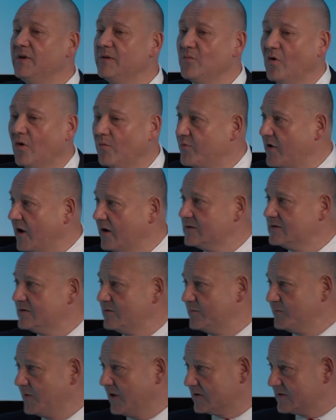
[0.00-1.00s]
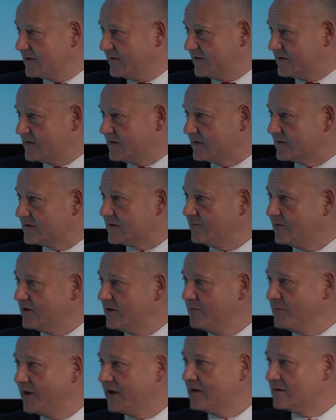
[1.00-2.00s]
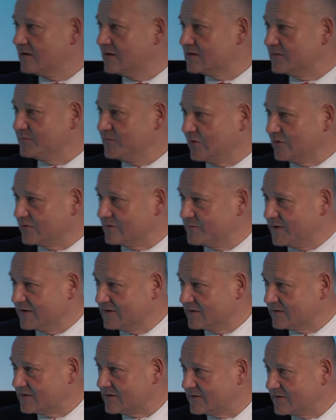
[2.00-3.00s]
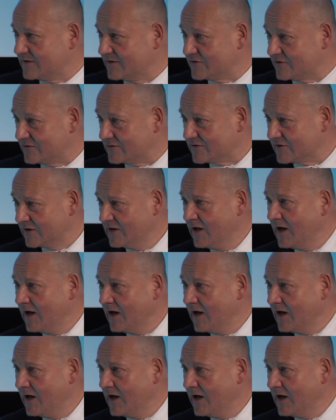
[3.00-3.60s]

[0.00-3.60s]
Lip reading: more prone to impulsivity. So when you're making those important business decisions